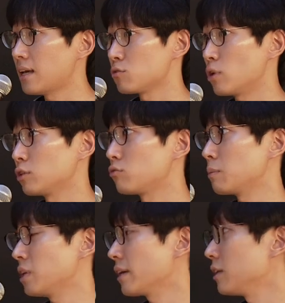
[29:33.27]
and trying to
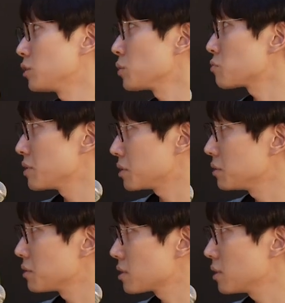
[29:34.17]
replicate those
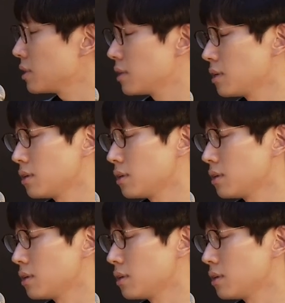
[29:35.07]
results.